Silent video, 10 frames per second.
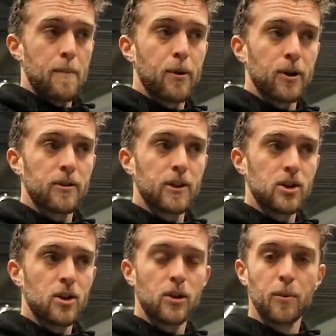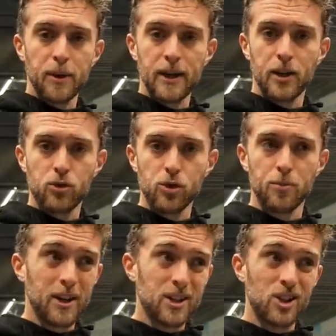But that's not completely true
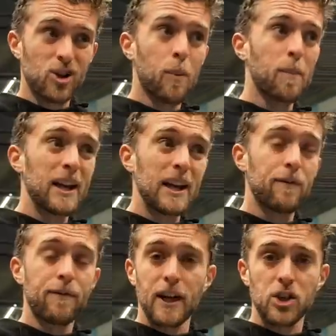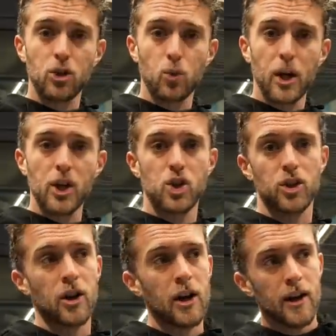because it's a completely fake
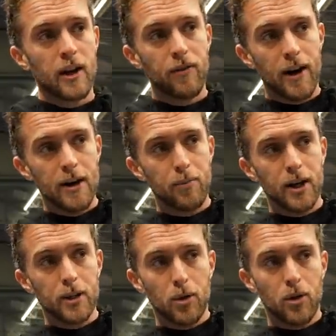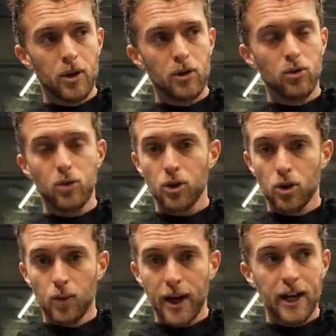situation. If I play the ball into
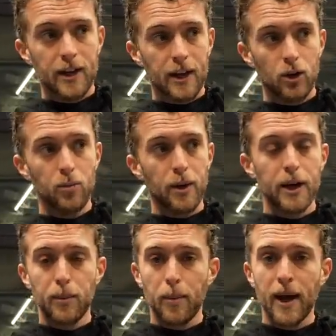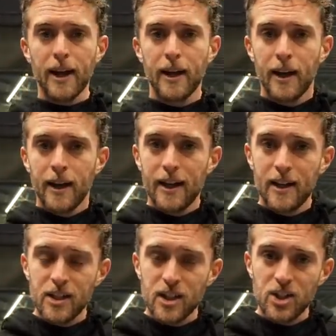your racket and you play the ball back, it
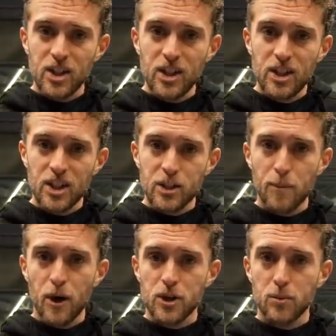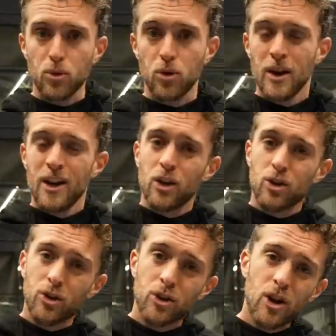is as easy as possible.
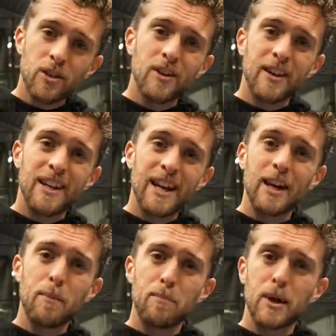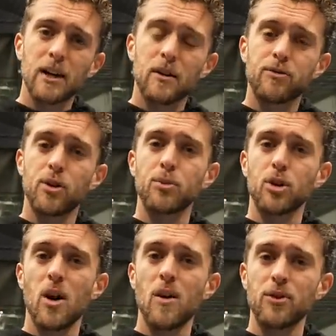You're not getting better from the
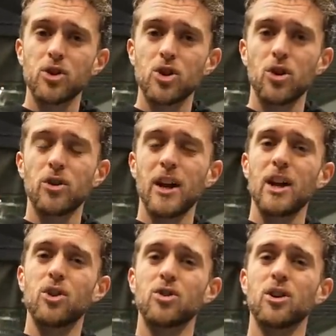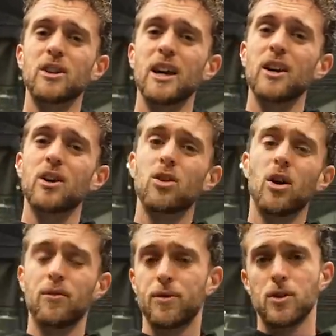comfort zone and you're not getting
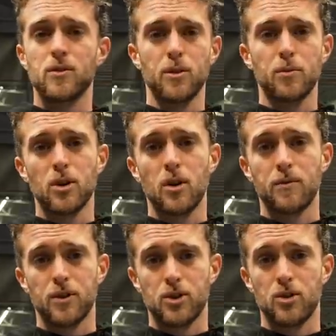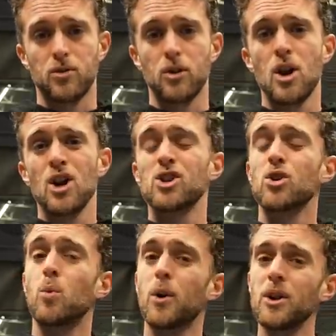confidence from the comfort zone.
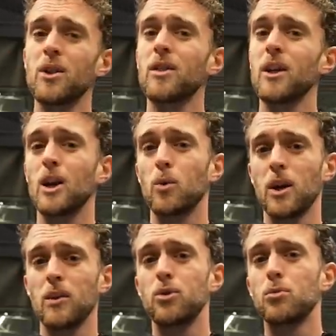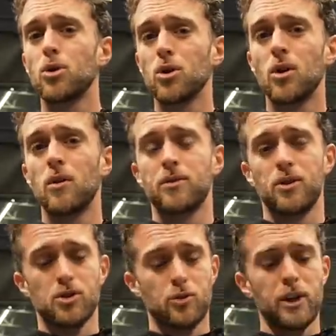So what do you think will give you more
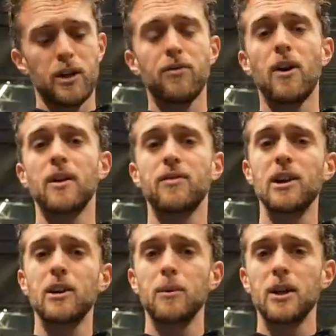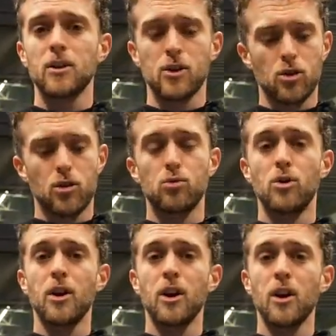confidence? Running 5 kilometers or
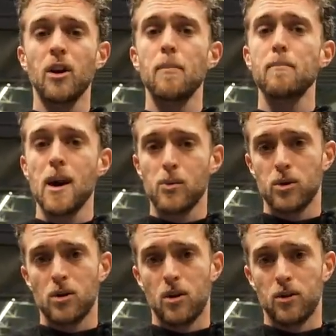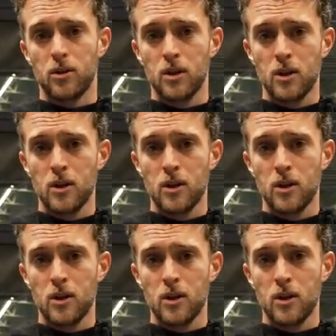running a marathon?